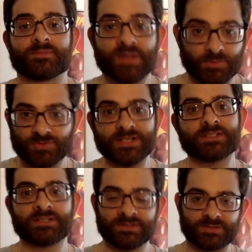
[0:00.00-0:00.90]
A number of
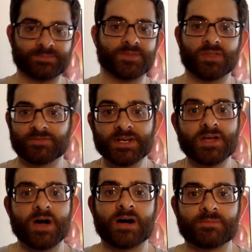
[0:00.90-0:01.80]
reasons. Another
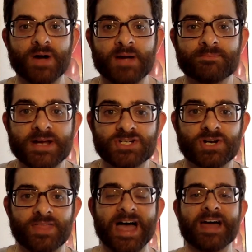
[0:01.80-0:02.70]
video out. I might
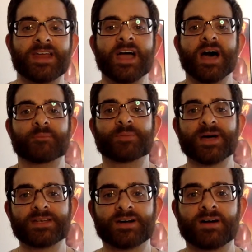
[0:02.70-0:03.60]
share that.
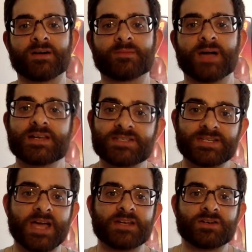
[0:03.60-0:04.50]
But I
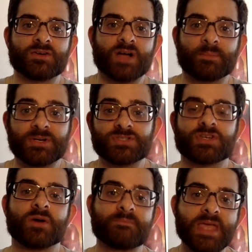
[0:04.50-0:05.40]
decided, a couple years
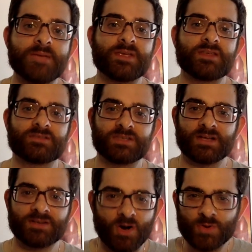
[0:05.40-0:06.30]
ago,
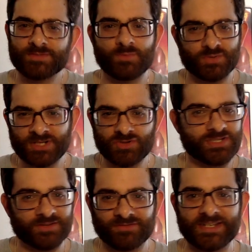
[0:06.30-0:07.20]
I always was
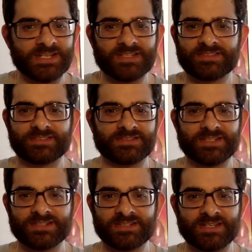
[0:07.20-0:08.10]
interested in fitness
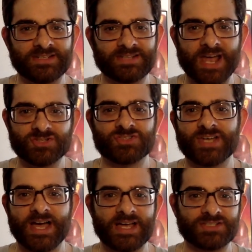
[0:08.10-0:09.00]
and
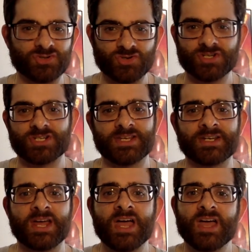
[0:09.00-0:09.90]
exercise,
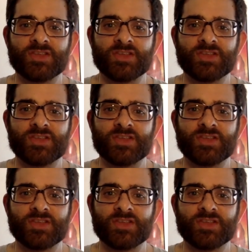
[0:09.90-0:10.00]
nutrition.